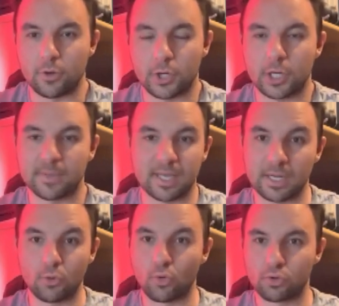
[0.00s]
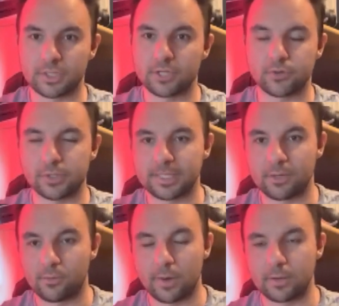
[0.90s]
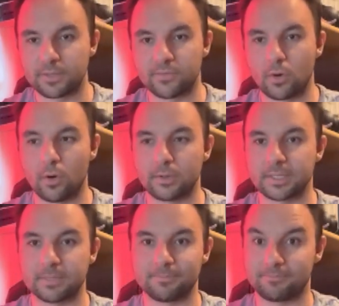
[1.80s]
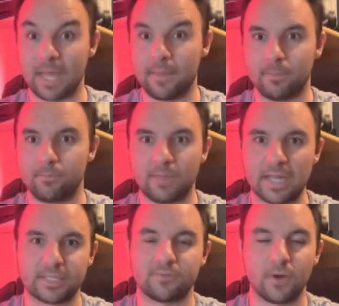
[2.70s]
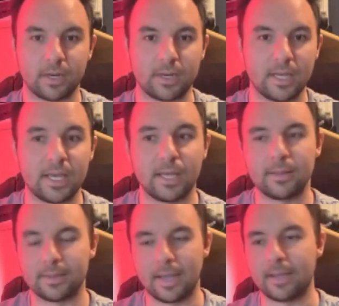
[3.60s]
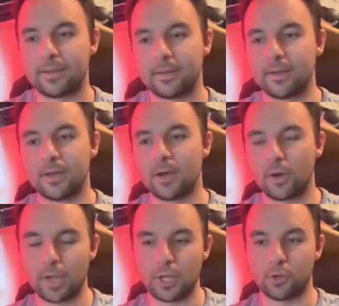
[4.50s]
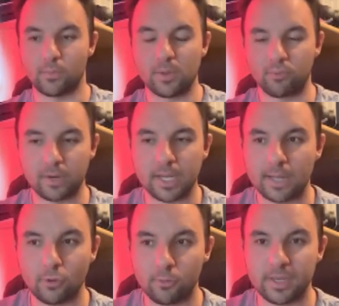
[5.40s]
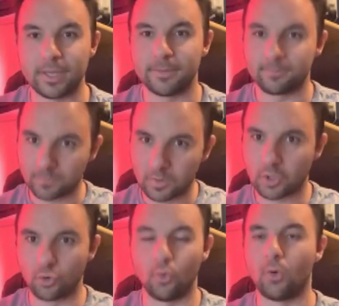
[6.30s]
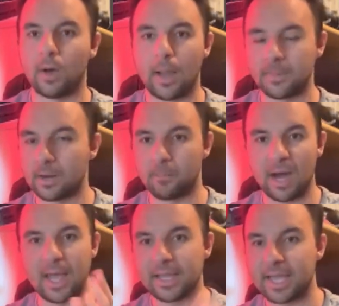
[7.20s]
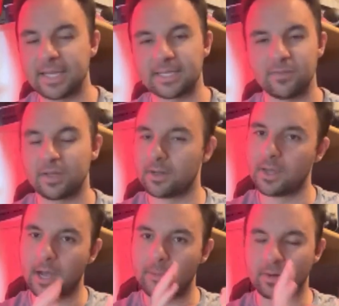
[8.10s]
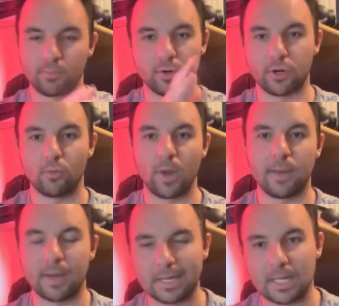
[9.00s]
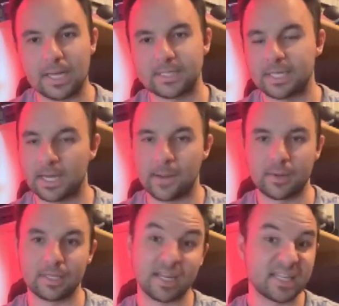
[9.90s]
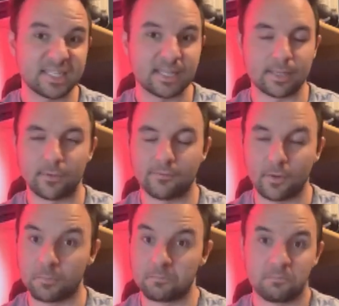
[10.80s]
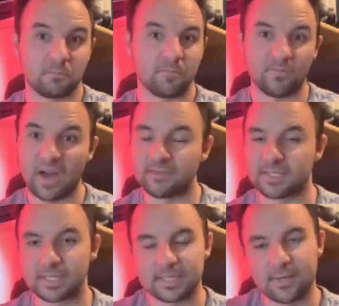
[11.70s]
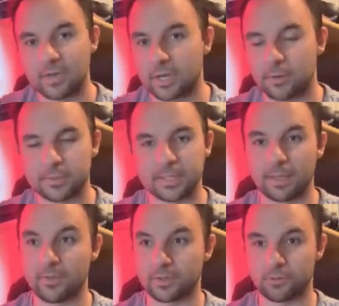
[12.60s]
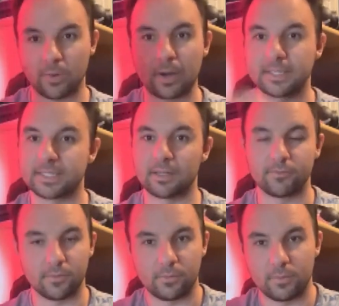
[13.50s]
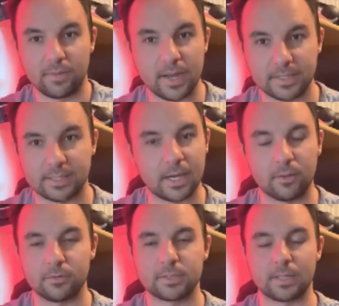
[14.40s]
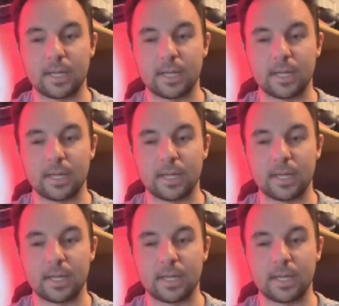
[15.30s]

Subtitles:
You're going to be getting Quarter Century Secret Rares of cards, and that's fucking it. Like, okay, you're reprinting LOB. Cool. I'm going to buy a case of it. I'm going to put it away in my closet, and I'm going to let it sit there for 5, 6, 7 years, and then turn around and sell it for $3,000.